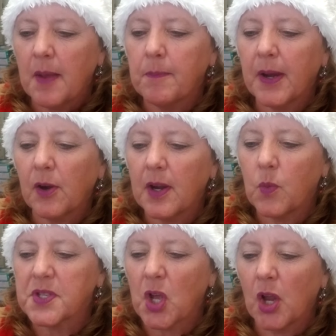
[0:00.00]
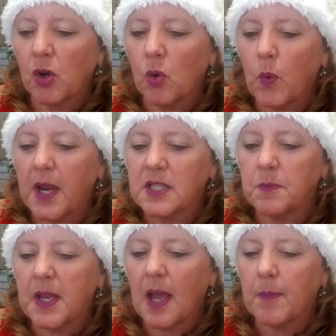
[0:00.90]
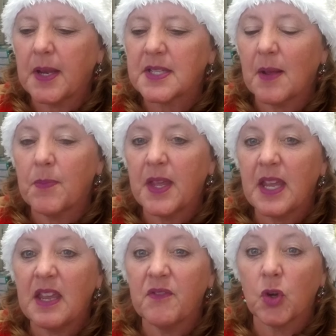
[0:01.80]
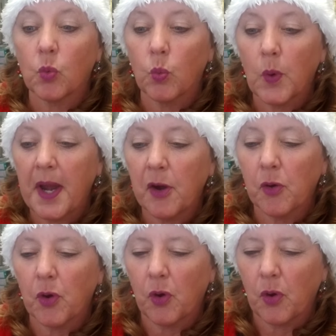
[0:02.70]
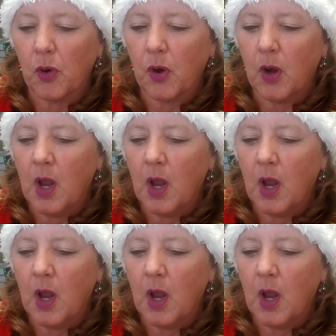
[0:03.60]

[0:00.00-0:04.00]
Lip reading: Mary was on her way to becoming something even rarer,